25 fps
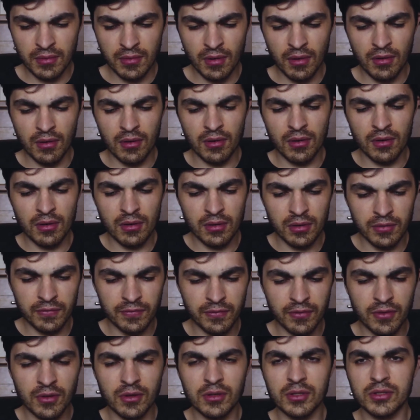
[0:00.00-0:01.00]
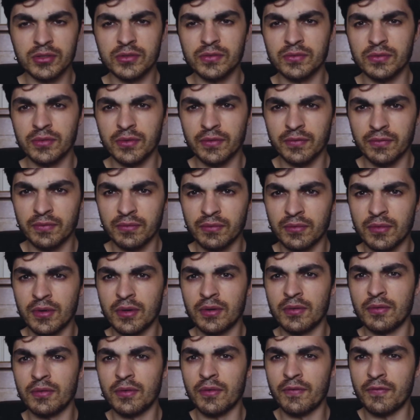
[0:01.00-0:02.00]
all the faults were
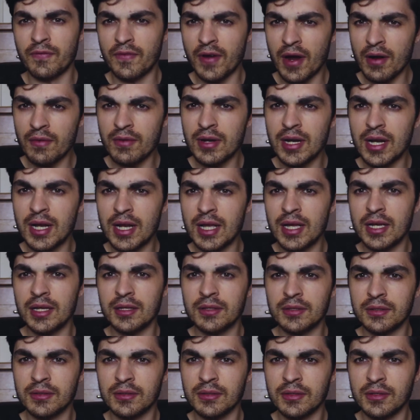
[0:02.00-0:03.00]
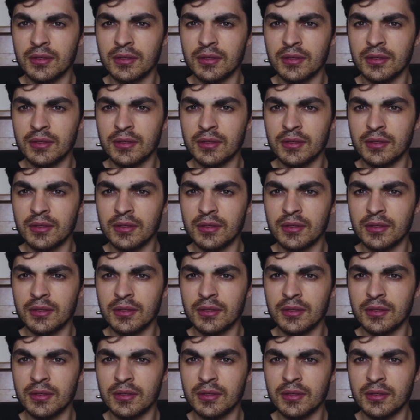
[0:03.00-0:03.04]
very linked,